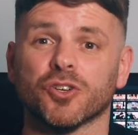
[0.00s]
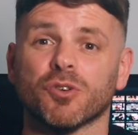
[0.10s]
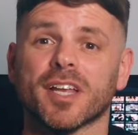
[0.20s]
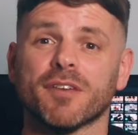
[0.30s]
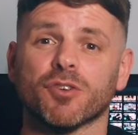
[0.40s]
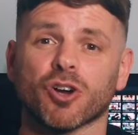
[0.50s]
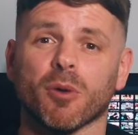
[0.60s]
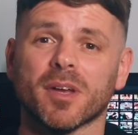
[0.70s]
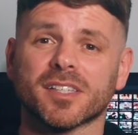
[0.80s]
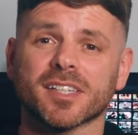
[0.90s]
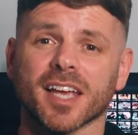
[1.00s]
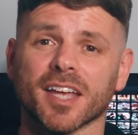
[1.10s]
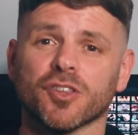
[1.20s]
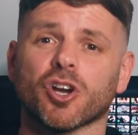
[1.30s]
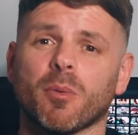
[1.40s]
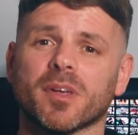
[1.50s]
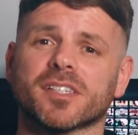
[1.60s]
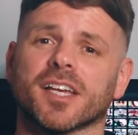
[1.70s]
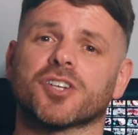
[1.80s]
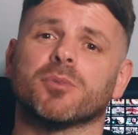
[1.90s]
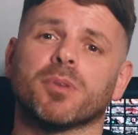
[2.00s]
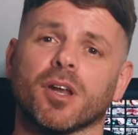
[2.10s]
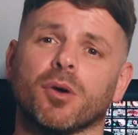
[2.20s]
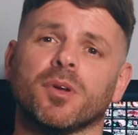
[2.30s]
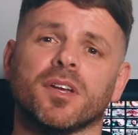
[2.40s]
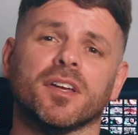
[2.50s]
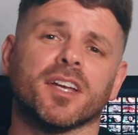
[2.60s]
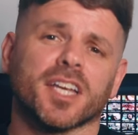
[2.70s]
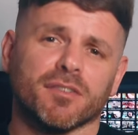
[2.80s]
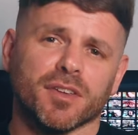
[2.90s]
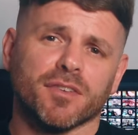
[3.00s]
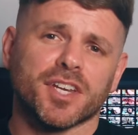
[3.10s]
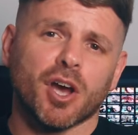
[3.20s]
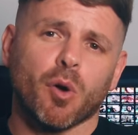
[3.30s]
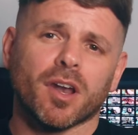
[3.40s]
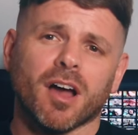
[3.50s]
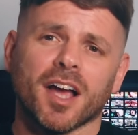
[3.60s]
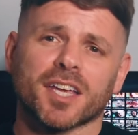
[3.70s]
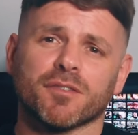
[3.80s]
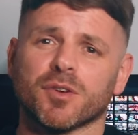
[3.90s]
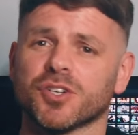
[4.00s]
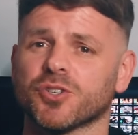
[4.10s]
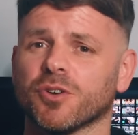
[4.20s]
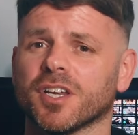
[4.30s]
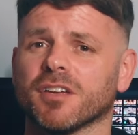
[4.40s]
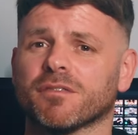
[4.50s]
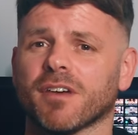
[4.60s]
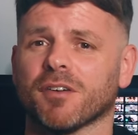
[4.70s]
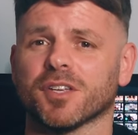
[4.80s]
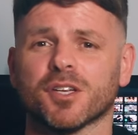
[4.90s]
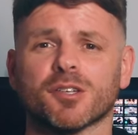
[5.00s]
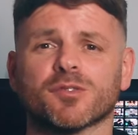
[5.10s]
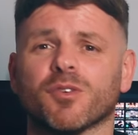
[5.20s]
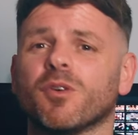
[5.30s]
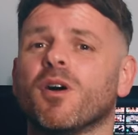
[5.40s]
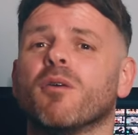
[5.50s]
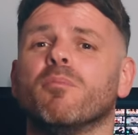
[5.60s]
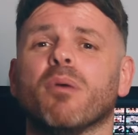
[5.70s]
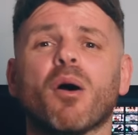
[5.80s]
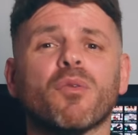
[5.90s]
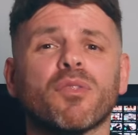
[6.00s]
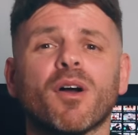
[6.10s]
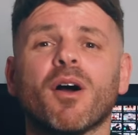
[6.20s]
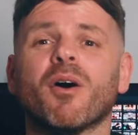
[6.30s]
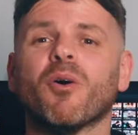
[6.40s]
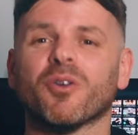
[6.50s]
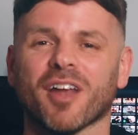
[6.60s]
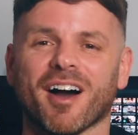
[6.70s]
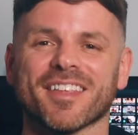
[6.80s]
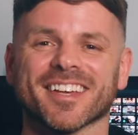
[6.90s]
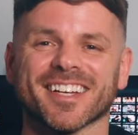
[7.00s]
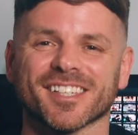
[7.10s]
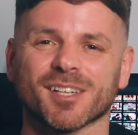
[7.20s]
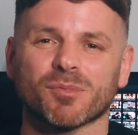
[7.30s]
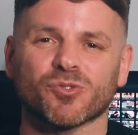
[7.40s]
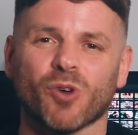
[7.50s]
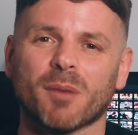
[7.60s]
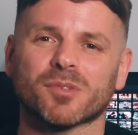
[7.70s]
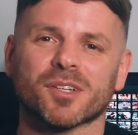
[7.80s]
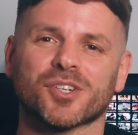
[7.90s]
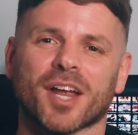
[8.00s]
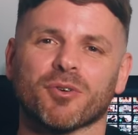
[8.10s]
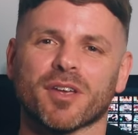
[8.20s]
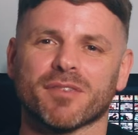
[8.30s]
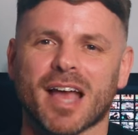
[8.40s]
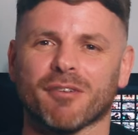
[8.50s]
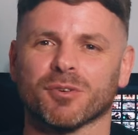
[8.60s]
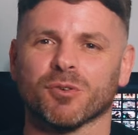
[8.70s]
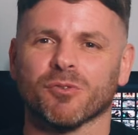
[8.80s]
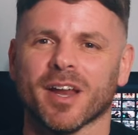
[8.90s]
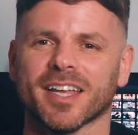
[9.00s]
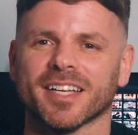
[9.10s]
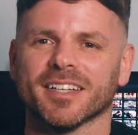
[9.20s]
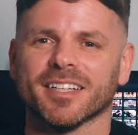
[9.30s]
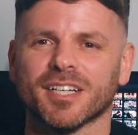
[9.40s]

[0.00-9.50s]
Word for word: Do leave your comments in the comment section below. Give the video a like if you enjoyed it, found it useful, both or neither, and subscribe to the channel if you haven't already.